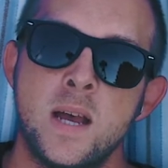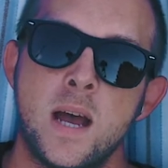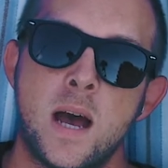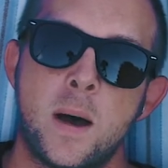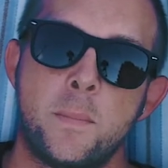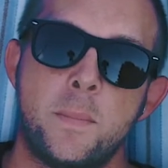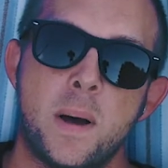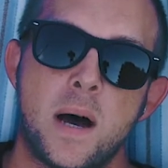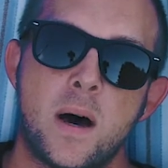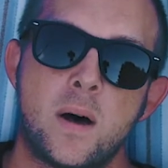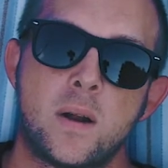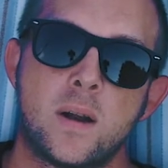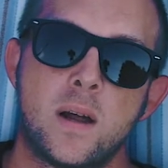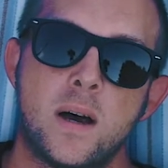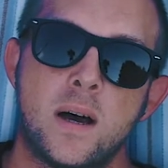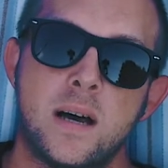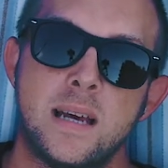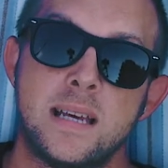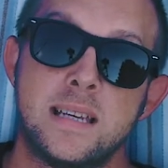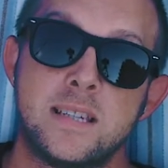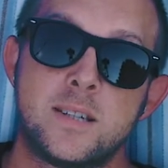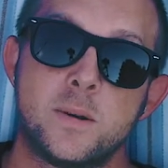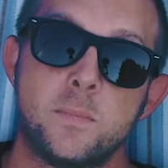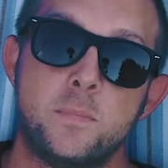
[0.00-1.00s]
about
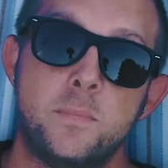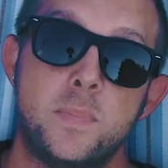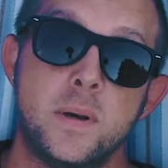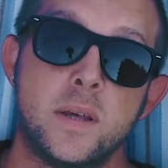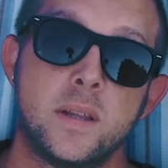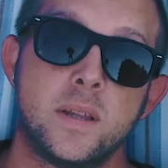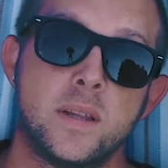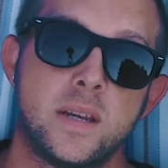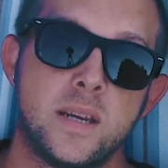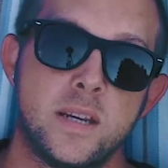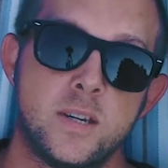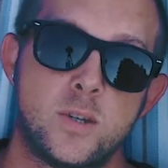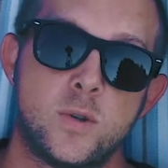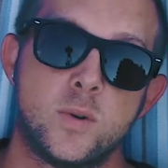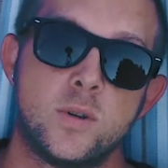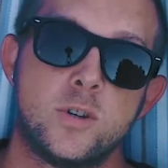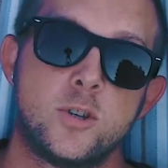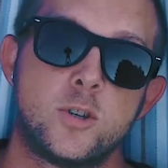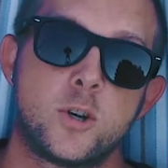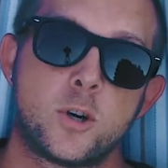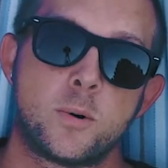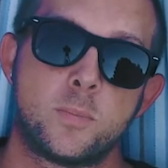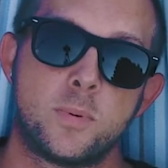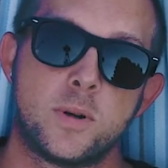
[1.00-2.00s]
his ability to
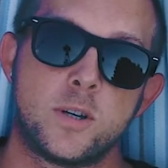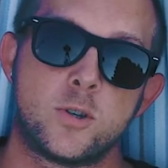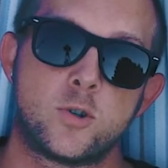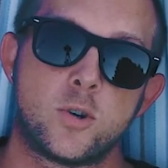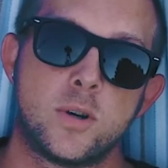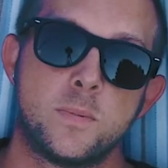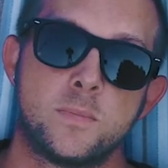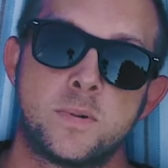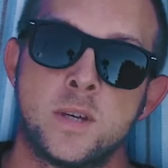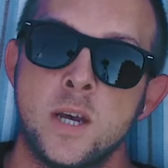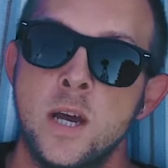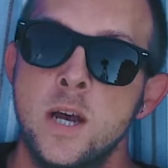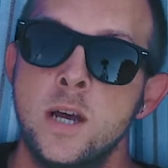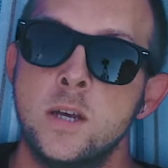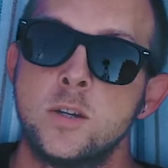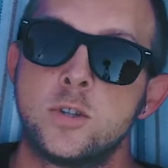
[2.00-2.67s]
interpret dreams.